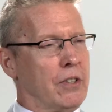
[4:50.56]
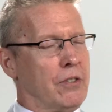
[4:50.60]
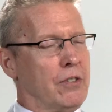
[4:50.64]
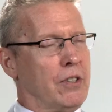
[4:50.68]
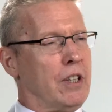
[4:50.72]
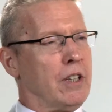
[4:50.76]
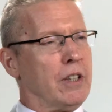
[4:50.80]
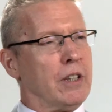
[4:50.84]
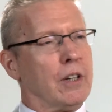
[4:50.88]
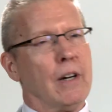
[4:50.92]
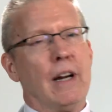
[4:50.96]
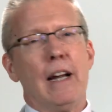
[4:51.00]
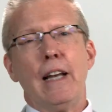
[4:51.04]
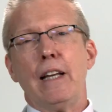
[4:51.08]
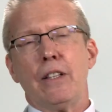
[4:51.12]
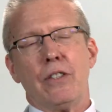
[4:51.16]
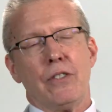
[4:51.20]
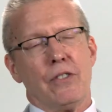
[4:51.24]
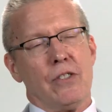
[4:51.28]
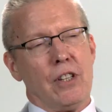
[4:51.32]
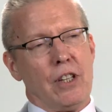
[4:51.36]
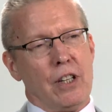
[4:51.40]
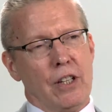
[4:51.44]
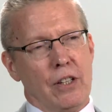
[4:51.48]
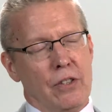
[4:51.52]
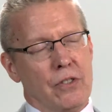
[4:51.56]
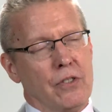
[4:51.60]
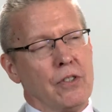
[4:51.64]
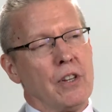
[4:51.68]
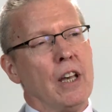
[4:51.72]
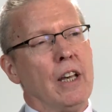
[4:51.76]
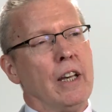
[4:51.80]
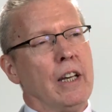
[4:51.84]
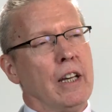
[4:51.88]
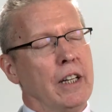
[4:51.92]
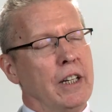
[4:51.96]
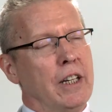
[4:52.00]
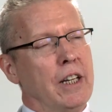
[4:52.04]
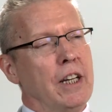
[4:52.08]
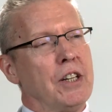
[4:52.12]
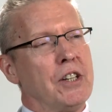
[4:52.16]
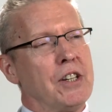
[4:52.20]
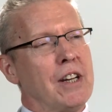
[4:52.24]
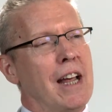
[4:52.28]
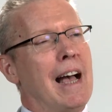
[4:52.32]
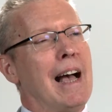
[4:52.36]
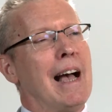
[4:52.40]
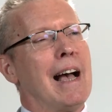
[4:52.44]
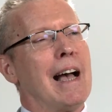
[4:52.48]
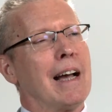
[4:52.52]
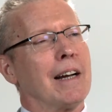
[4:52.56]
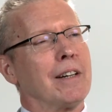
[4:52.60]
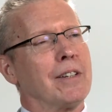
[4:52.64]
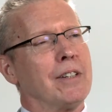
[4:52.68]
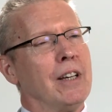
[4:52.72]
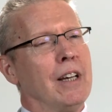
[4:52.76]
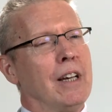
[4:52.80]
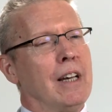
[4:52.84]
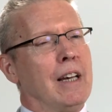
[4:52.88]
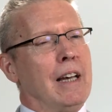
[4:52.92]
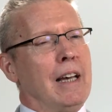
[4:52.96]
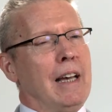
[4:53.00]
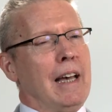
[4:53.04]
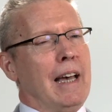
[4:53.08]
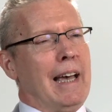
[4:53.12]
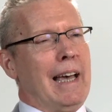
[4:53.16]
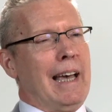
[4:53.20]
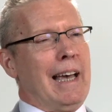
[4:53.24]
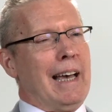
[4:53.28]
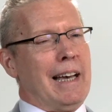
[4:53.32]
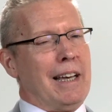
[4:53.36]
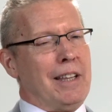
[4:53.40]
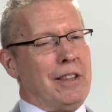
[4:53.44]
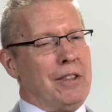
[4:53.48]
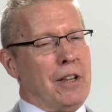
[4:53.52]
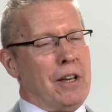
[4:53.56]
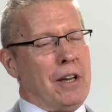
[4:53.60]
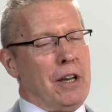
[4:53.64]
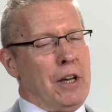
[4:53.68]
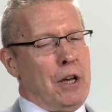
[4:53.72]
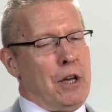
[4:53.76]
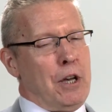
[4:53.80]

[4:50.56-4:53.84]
to scene. There are 8 scenes in each act, and